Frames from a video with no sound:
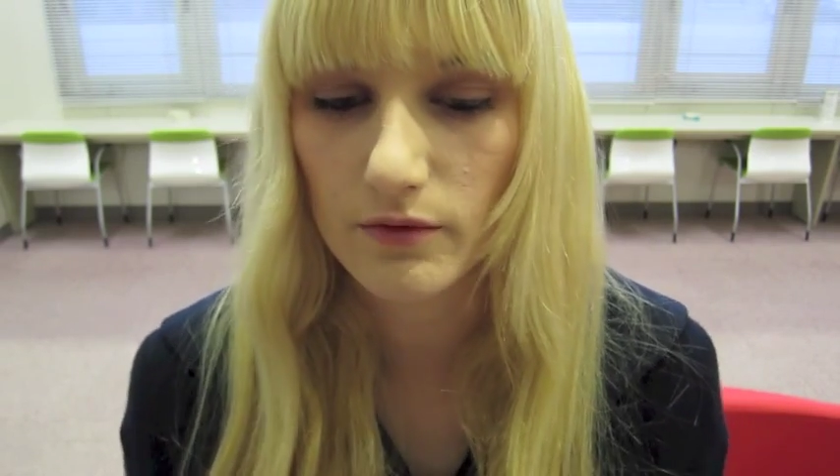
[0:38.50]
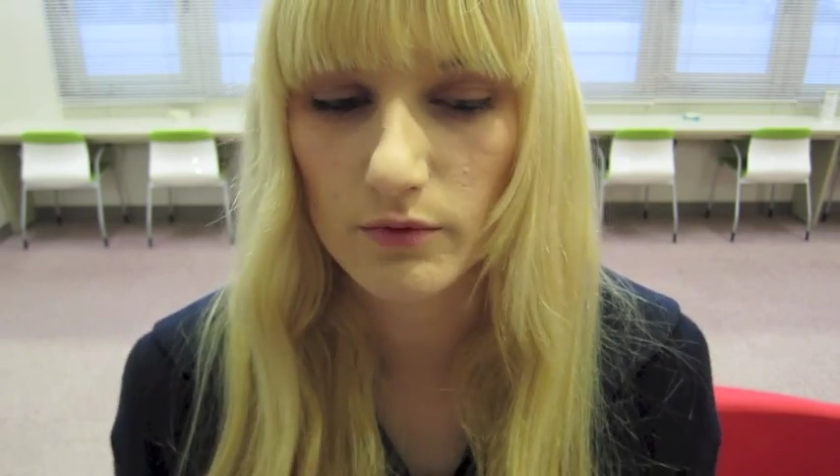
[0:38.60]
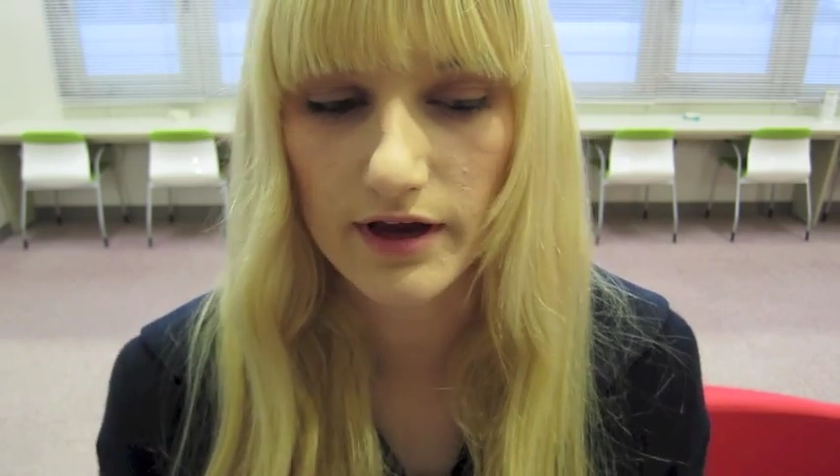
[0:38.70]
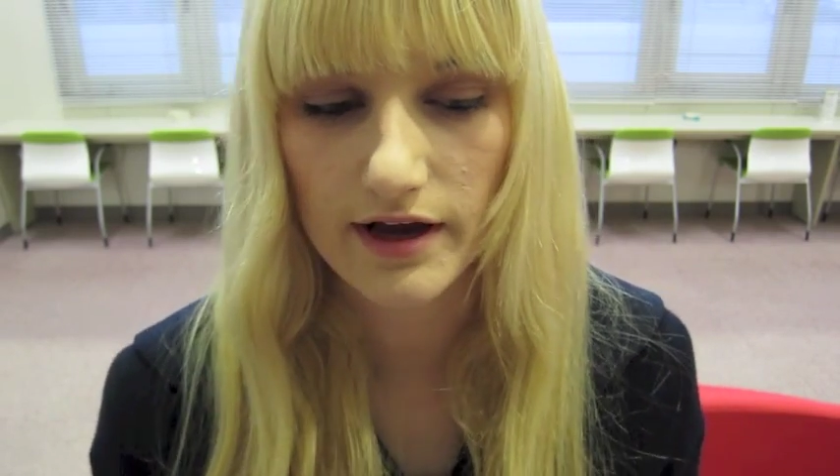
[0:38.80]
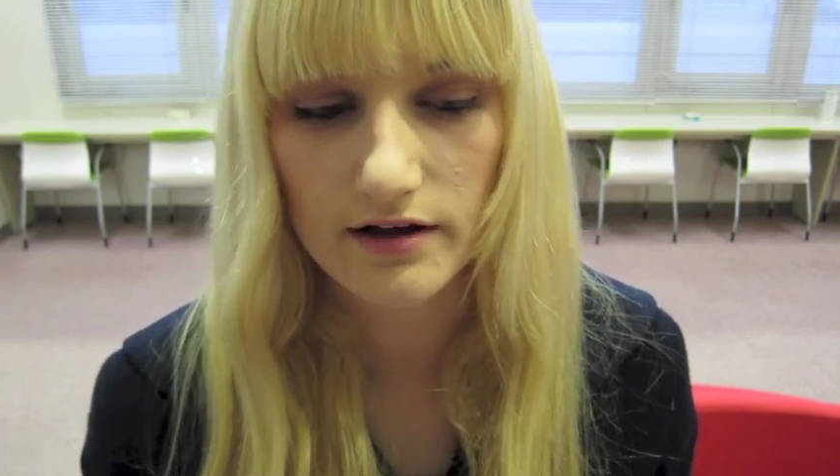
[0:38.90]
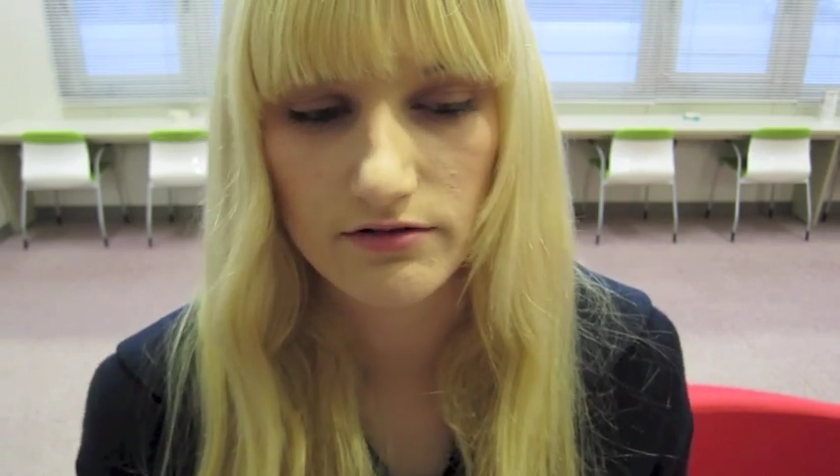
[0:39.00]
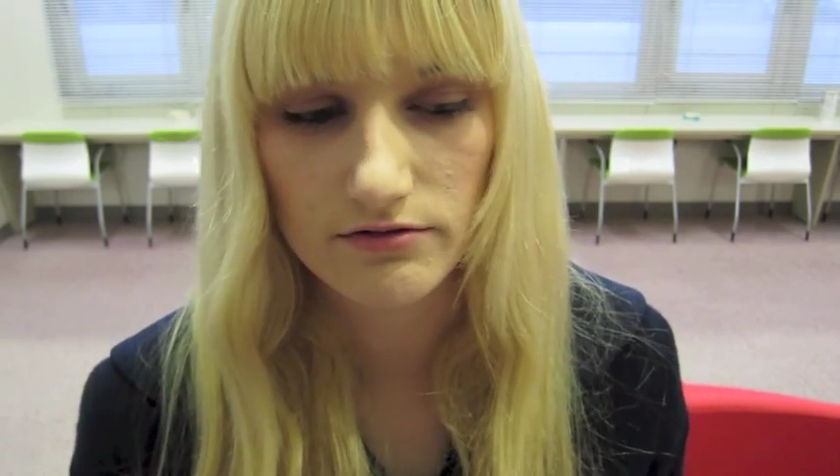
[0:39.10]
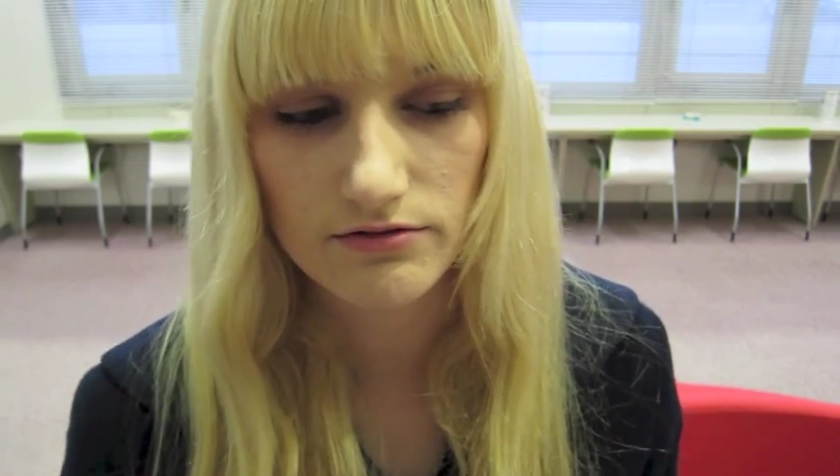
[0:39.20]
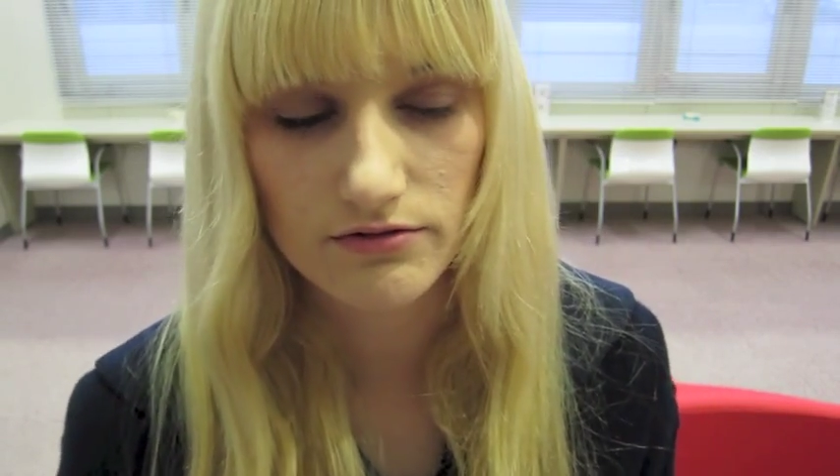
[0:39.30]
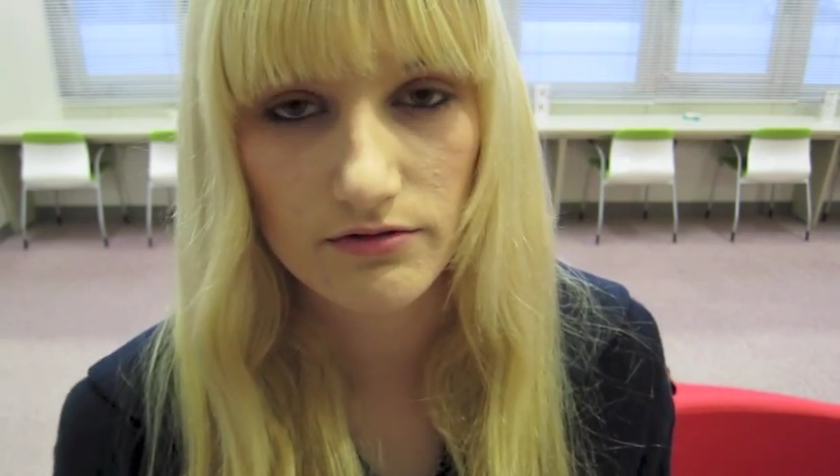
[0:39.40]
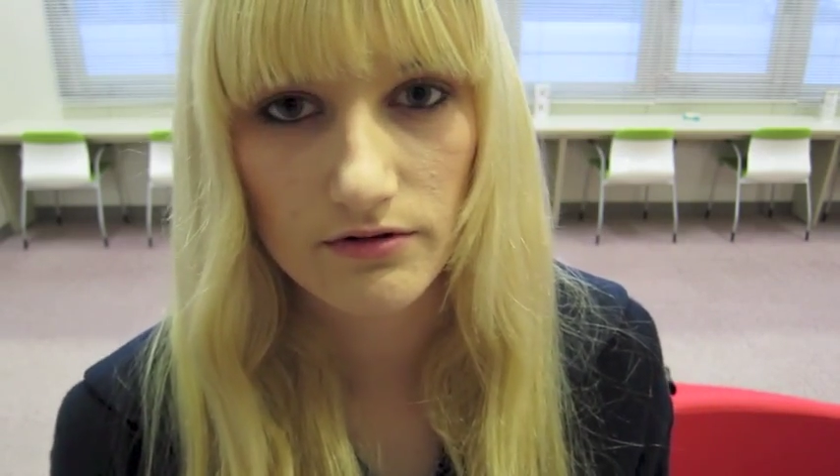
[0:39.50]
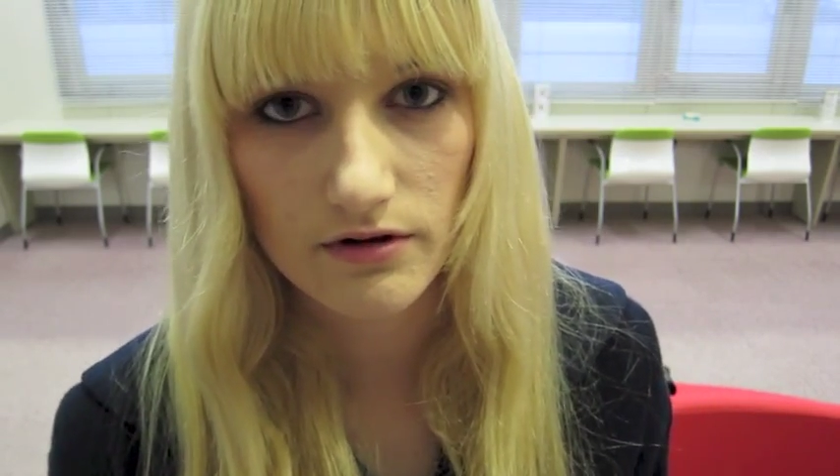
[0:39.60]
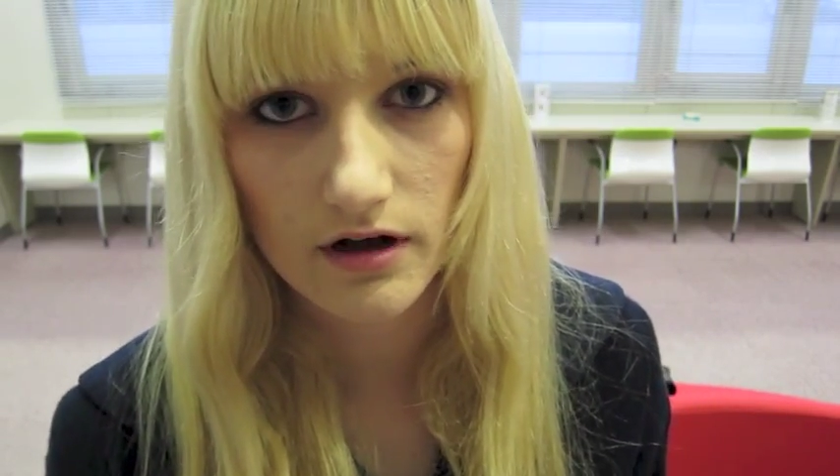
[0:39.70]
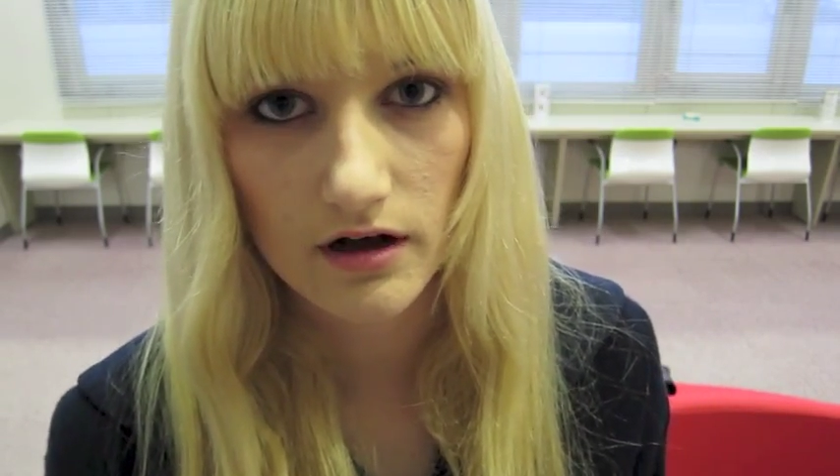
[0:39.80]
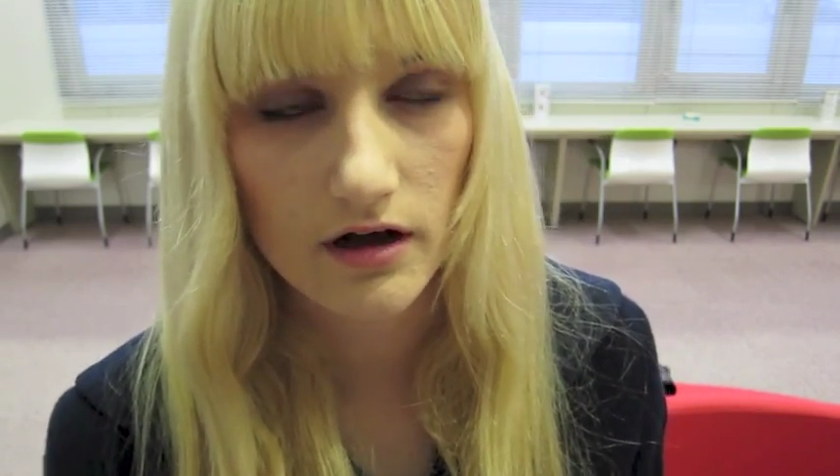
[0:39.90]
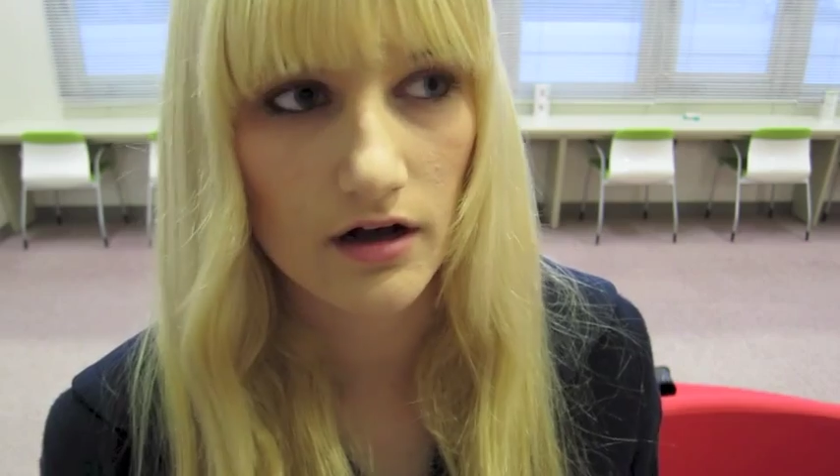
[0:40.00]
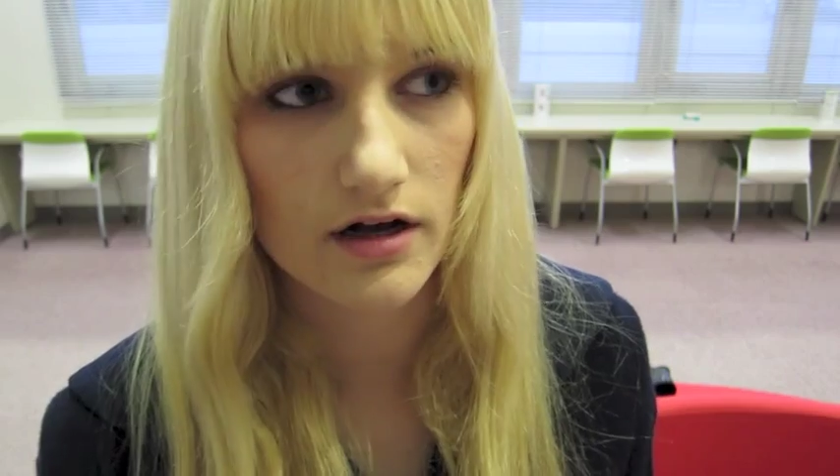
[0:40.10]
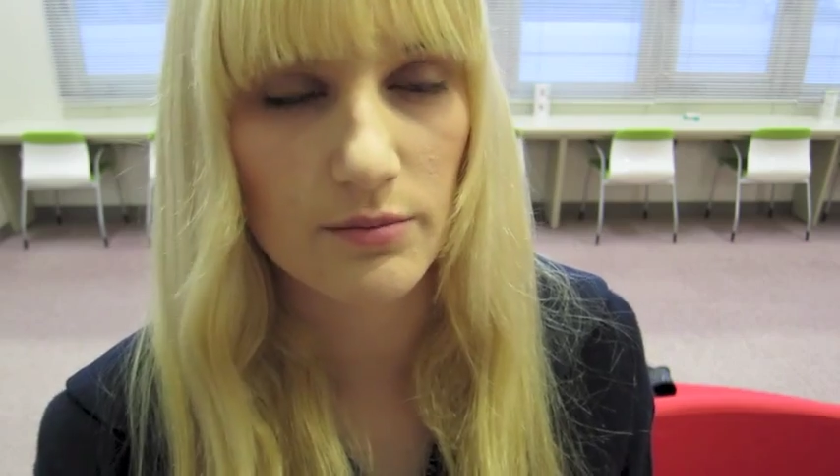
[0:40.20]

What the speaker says: We have a